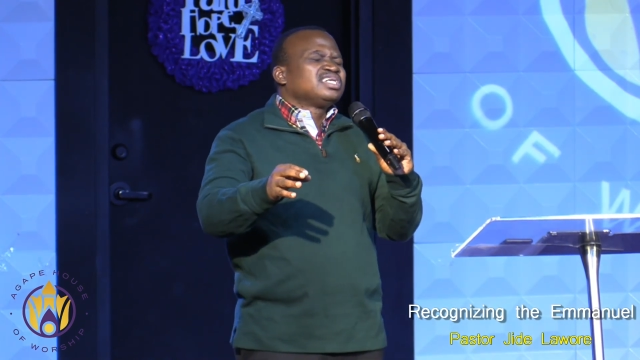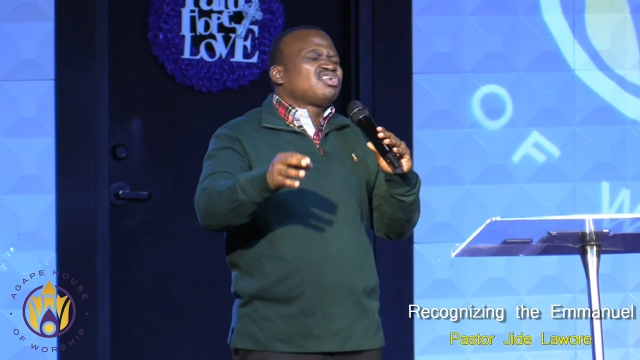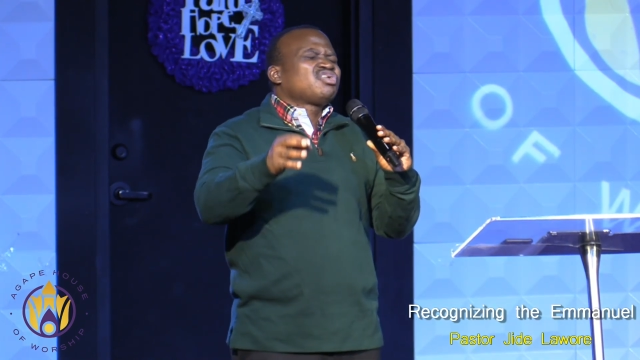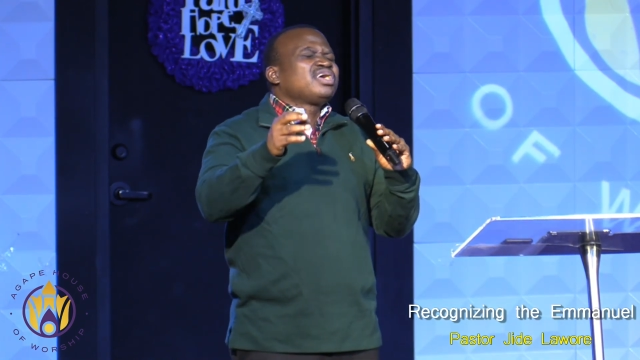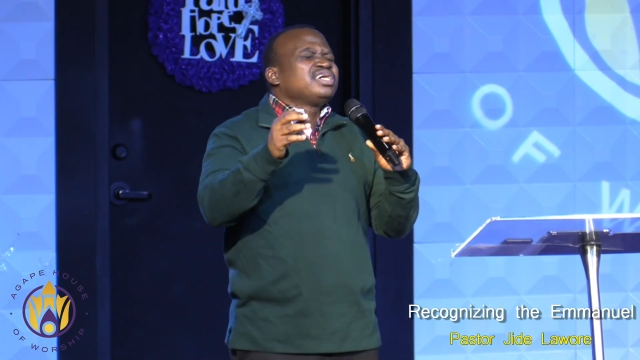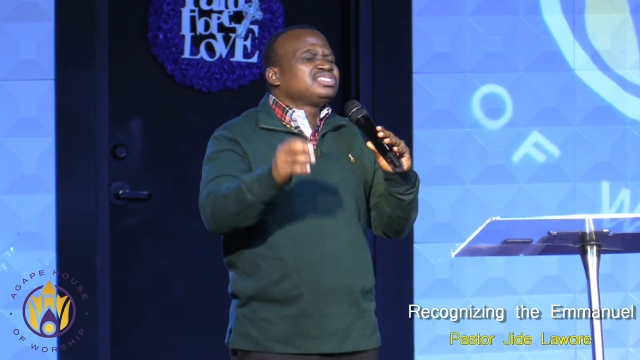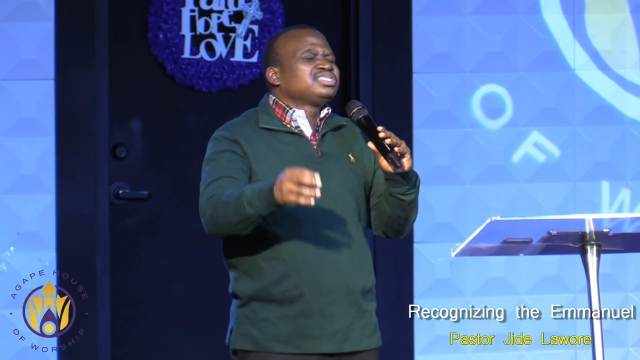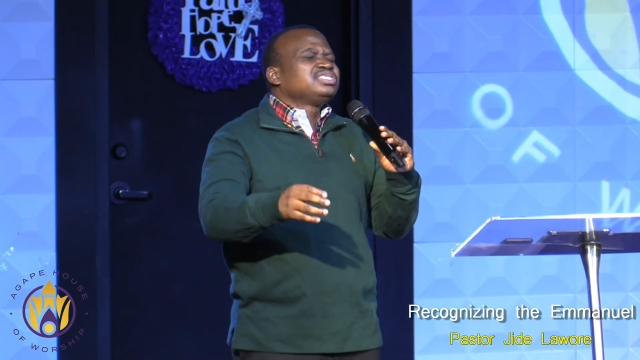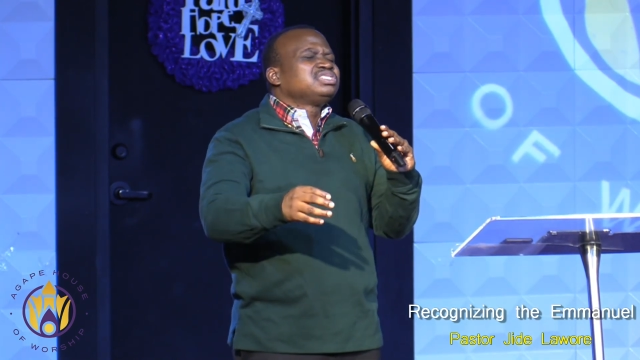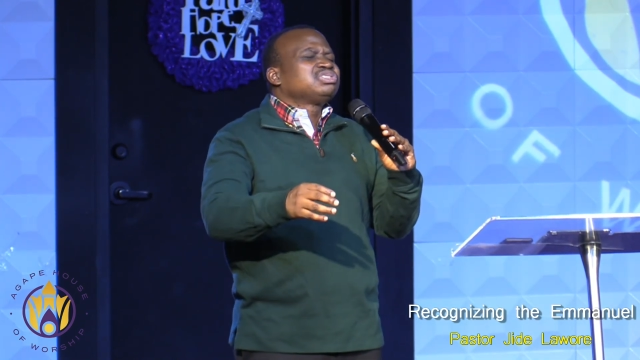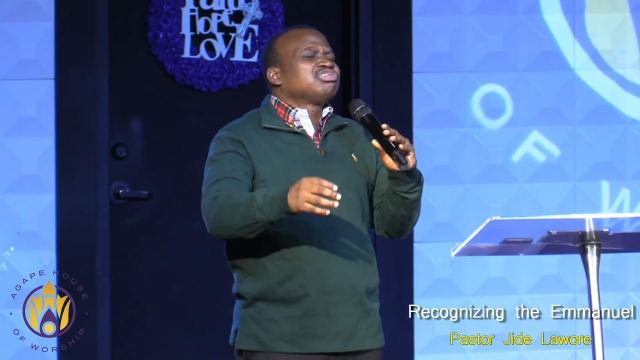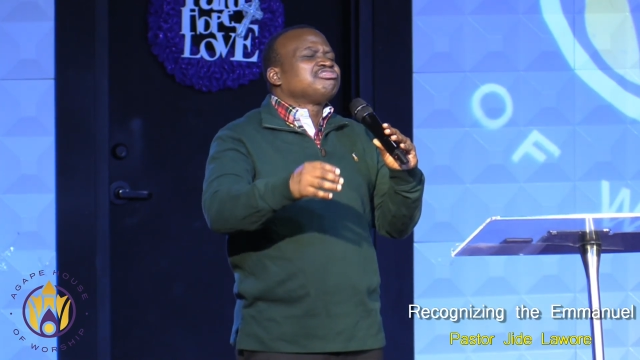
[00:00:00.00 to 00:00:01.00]

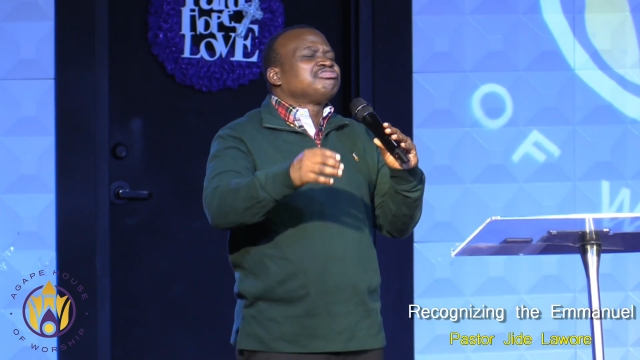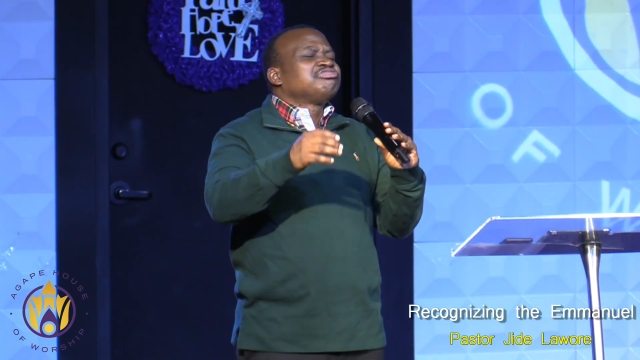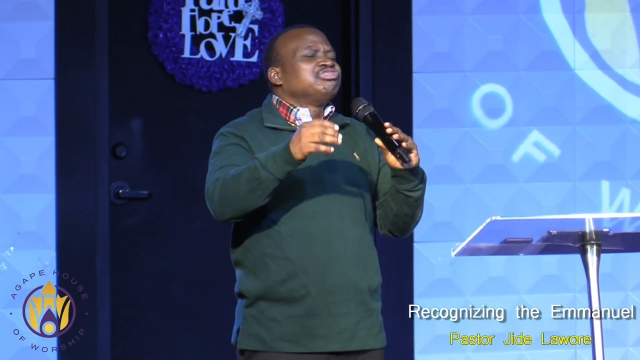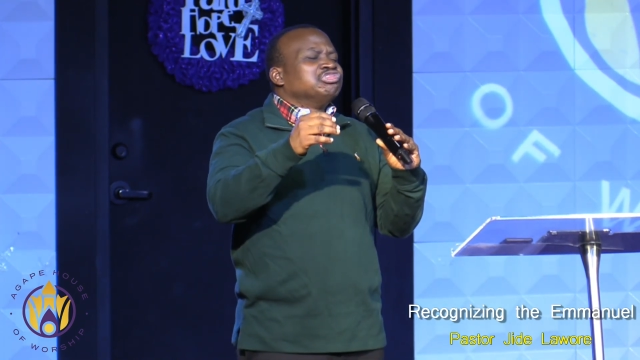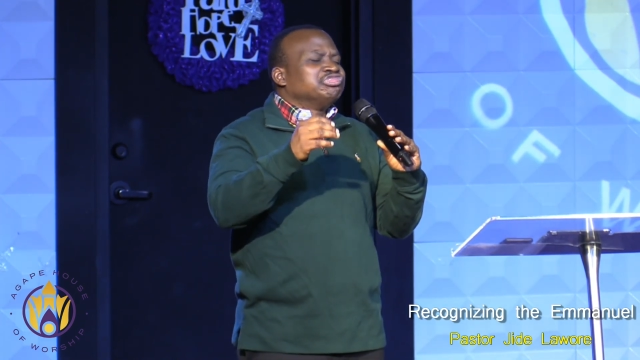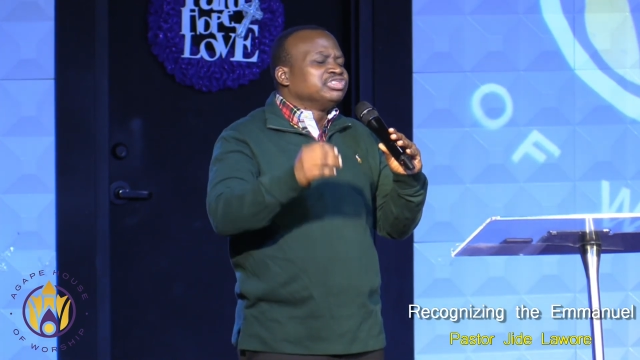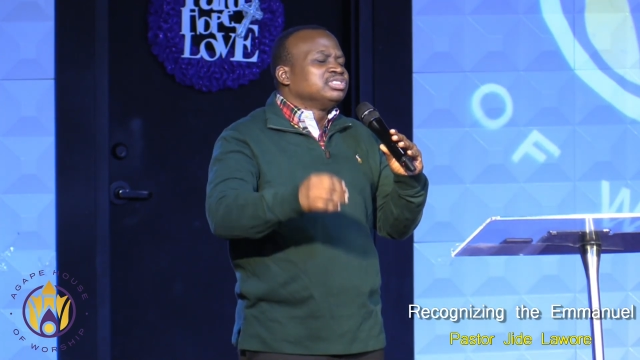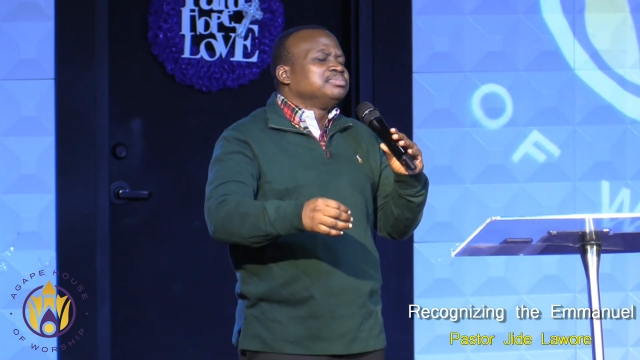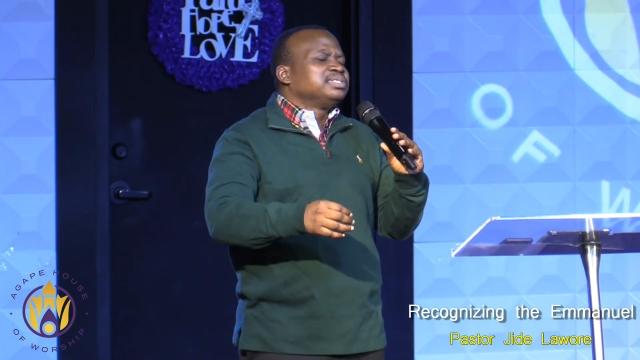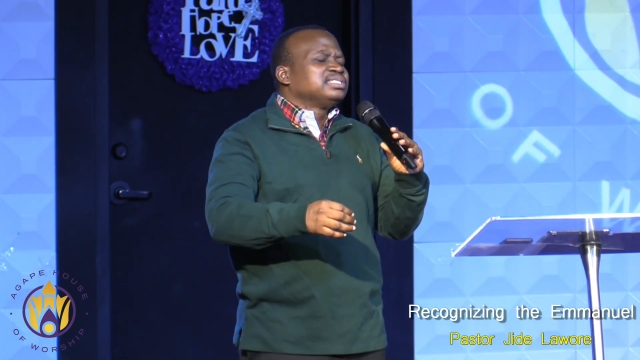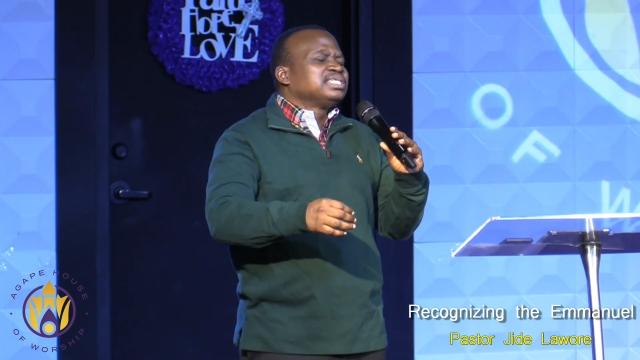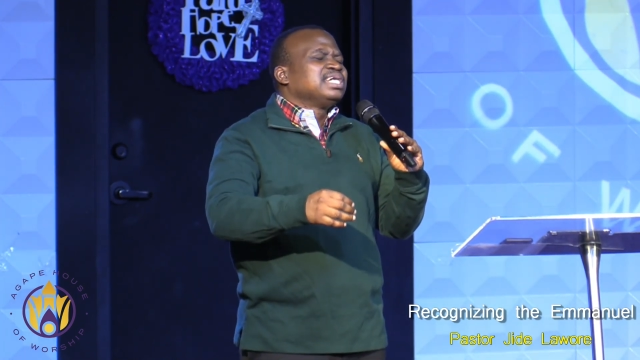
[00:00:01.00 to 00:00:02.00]
Crisis of
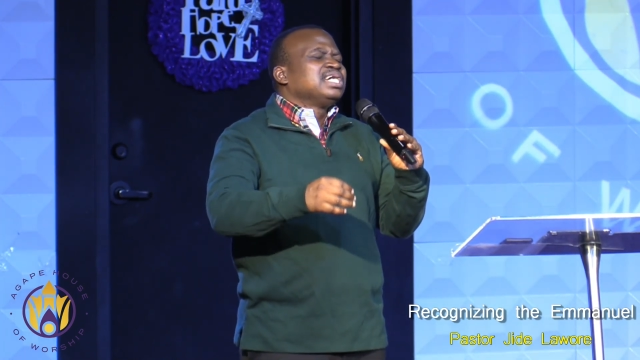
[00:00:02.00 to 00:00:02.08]
fulfillment.